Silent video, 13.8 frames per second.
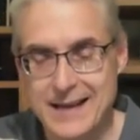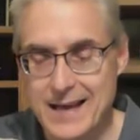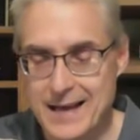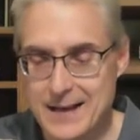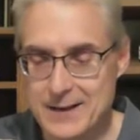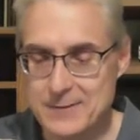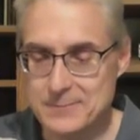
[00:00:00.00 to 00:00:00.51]

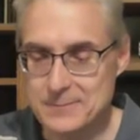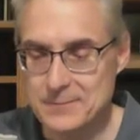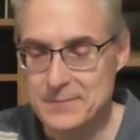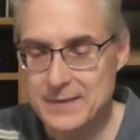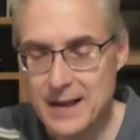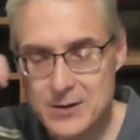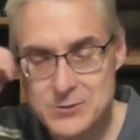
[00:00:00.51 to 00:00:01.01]

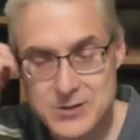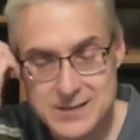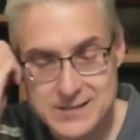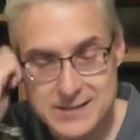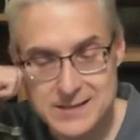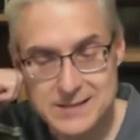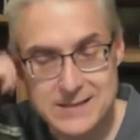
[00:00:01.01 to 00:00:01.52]
Our
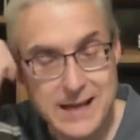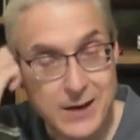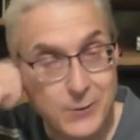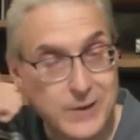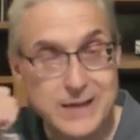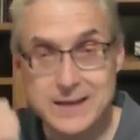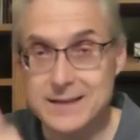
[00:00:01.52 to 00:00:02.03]
Jesus is not
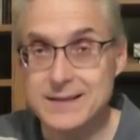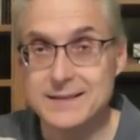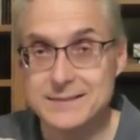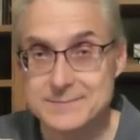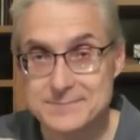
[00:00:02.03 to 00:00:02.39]
weak.